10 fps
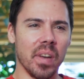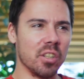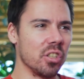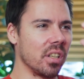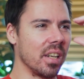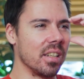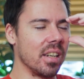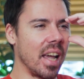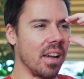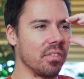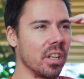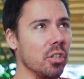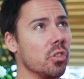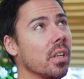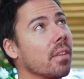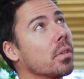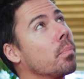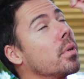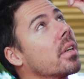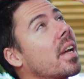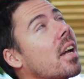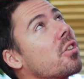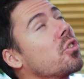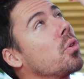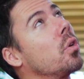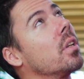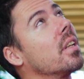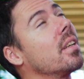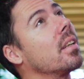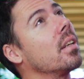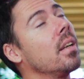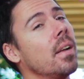I just I didn't have to I used to have to put castor oil in it.